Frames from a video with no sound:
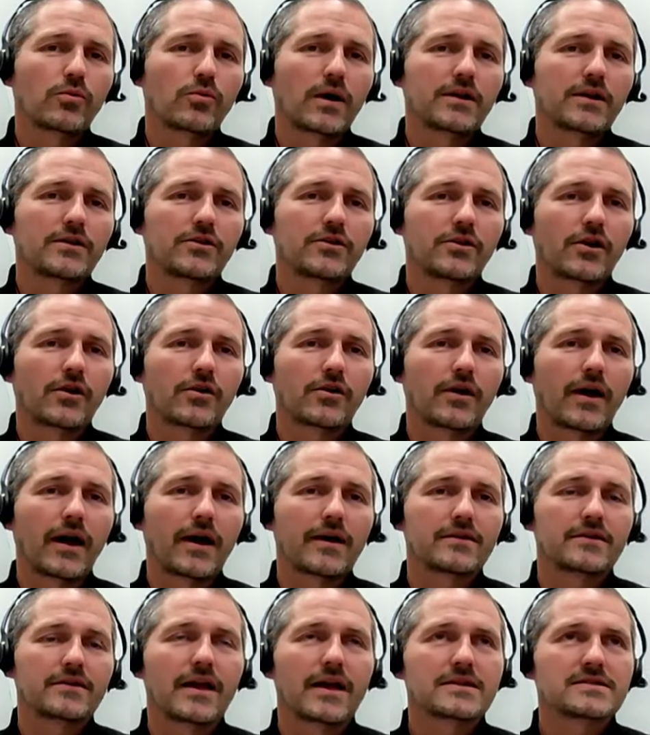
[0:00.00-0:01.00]
one. You know,
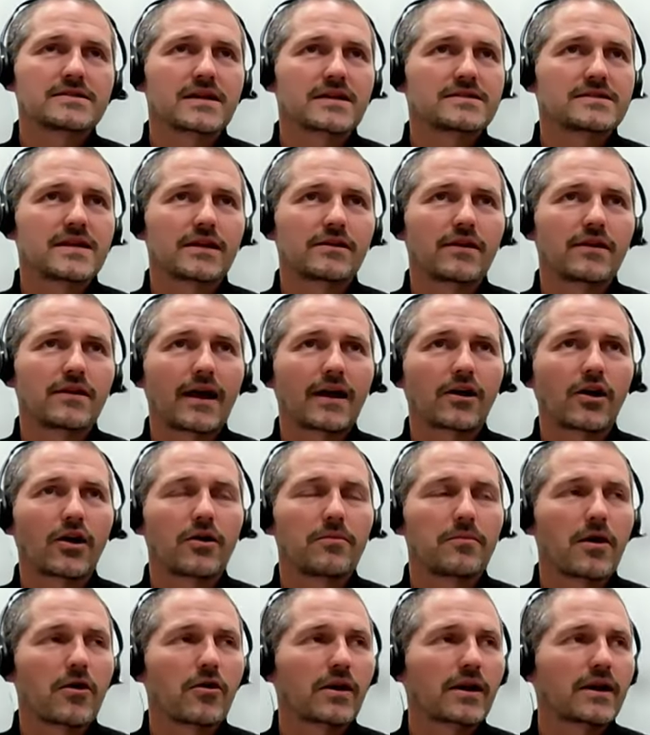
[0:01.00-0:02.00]
as I said, Anglo
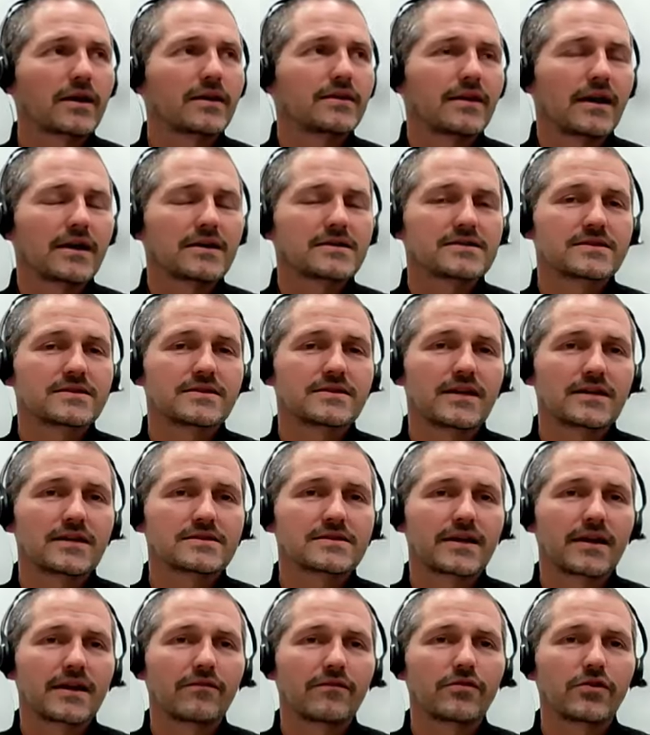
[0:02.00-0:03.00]
American does
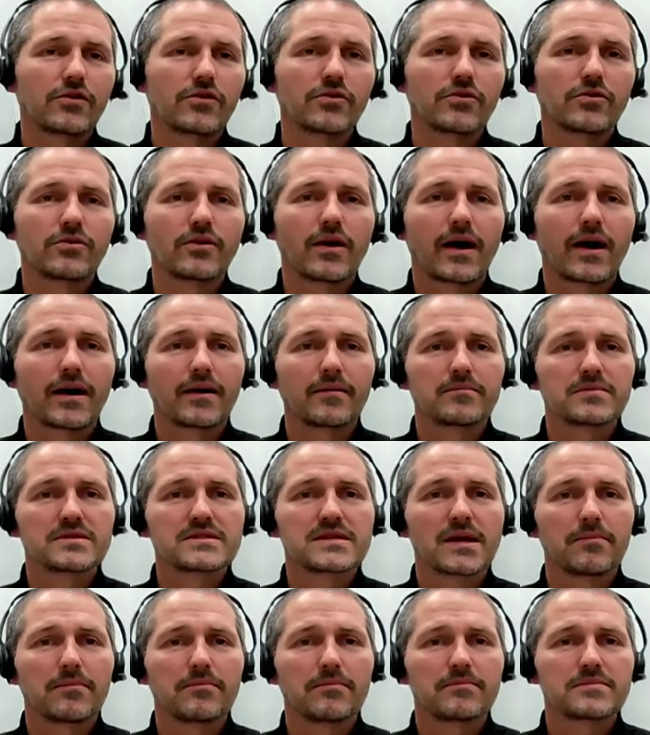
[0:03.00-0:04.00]
give you
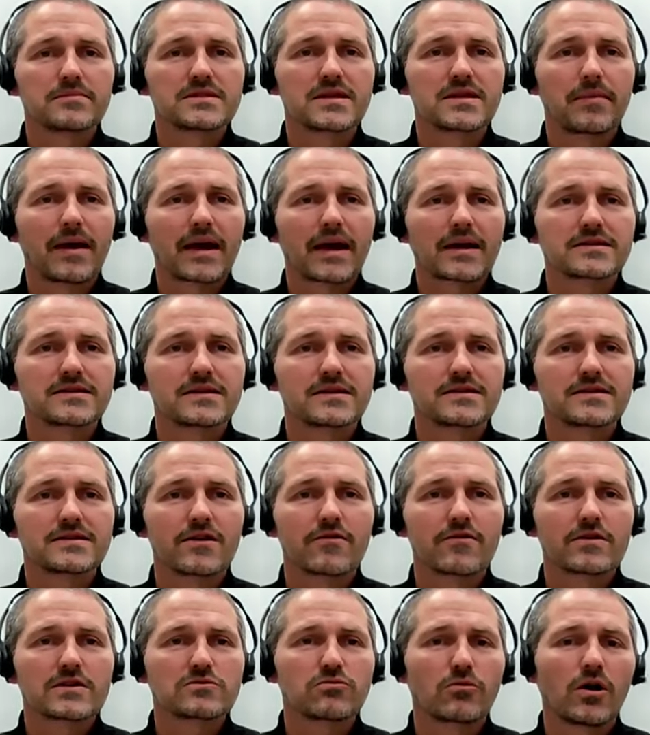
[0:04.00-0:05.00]
some access
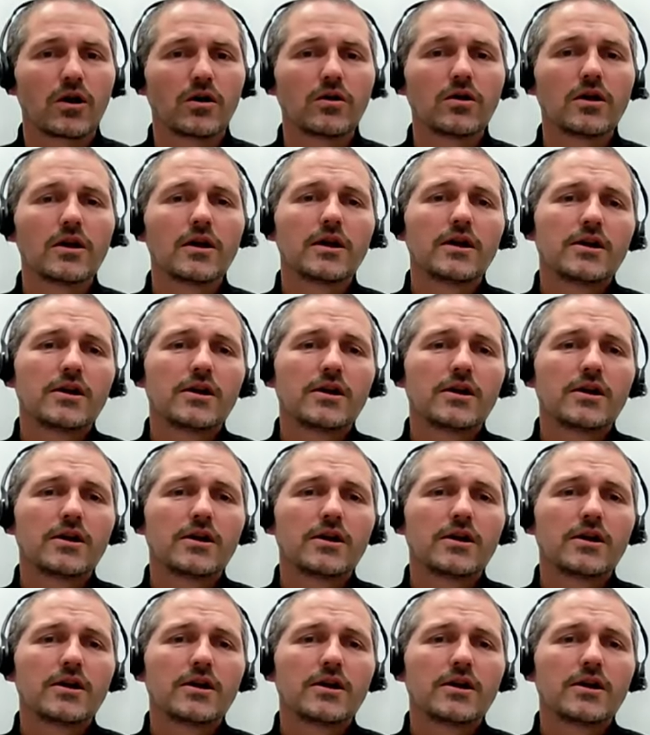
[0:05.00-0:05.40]
there as well.